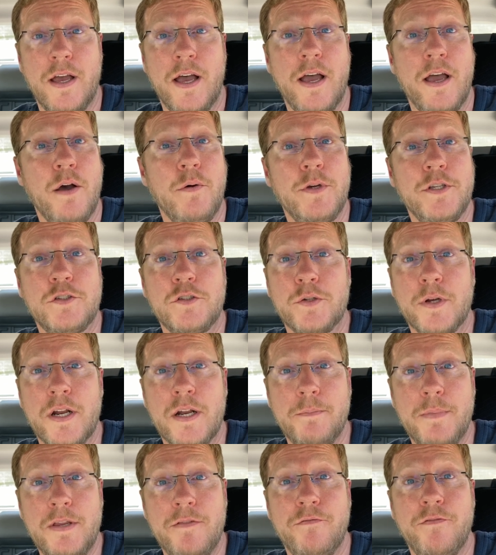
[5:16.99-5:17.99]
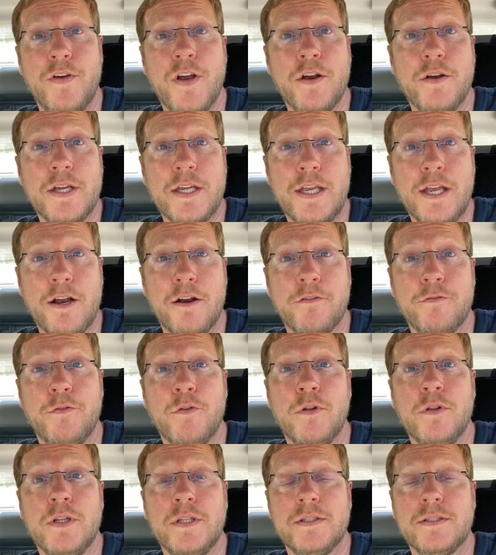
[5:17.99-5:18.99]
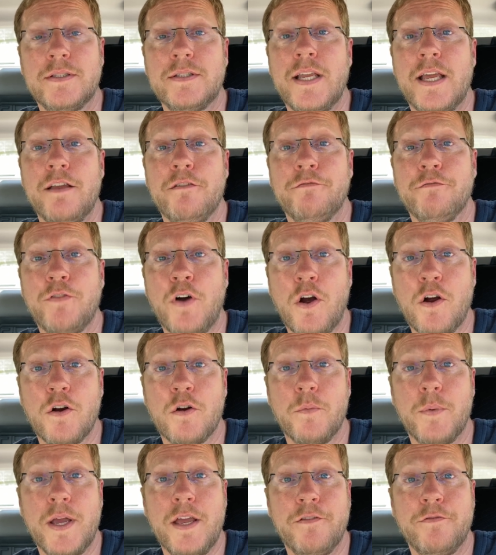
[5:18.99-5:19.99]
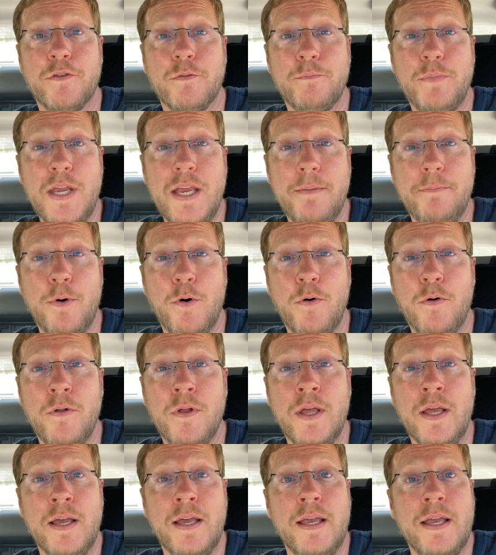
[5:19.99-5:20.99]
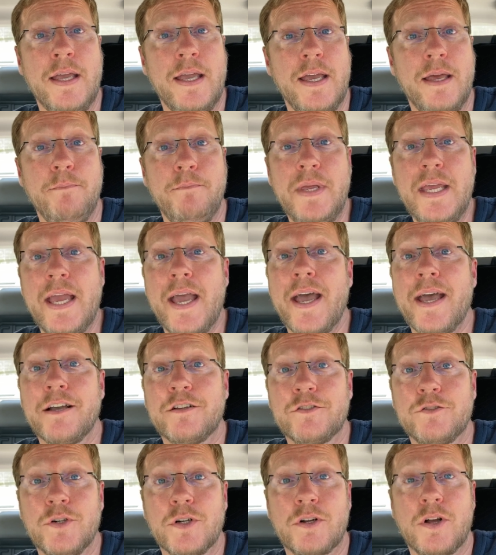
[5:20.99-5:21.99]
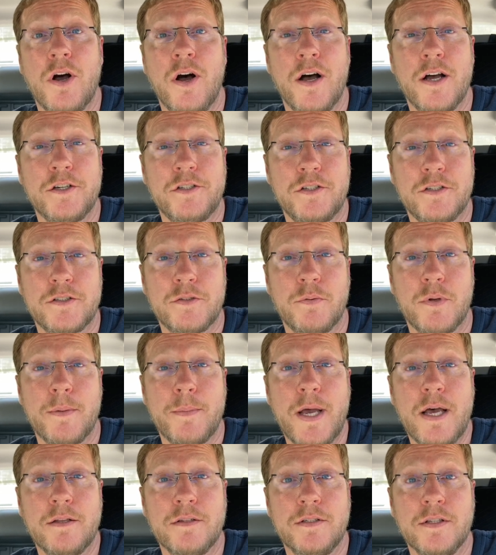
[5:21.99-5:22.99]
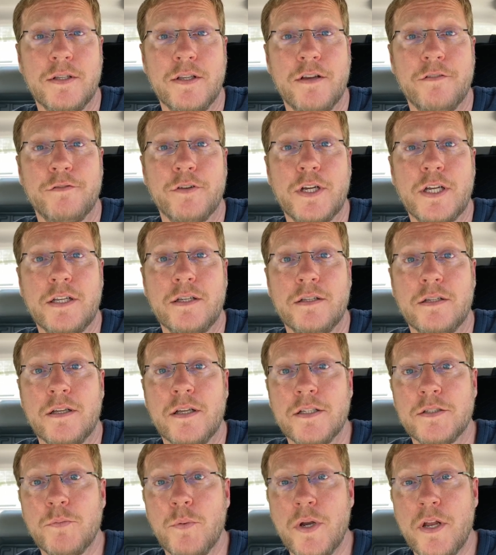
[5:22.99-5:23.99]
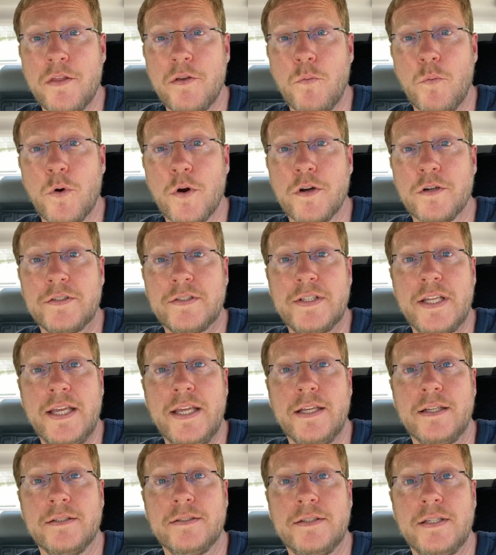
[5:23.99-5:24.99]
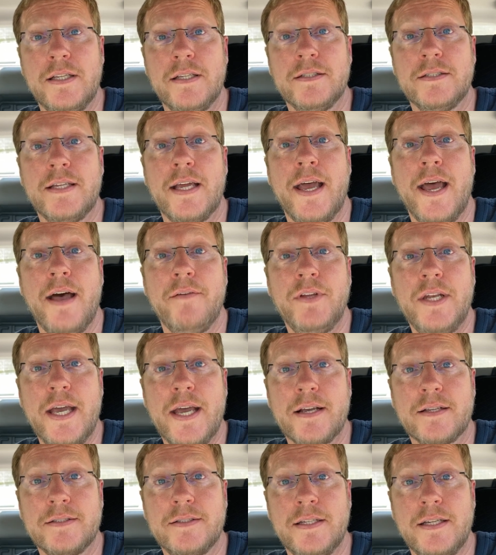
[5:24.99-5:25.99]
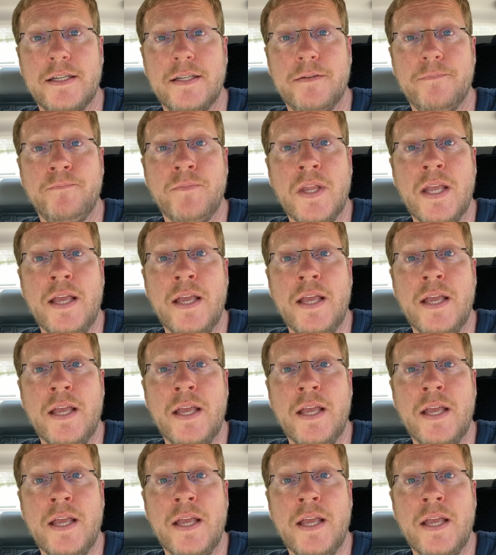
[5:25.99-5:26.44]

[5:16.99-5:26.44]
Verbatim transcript: I always try to be very careful and stay far away from people and be extra cautious when I'm out delivering. Because one of the worst things is to have an accident.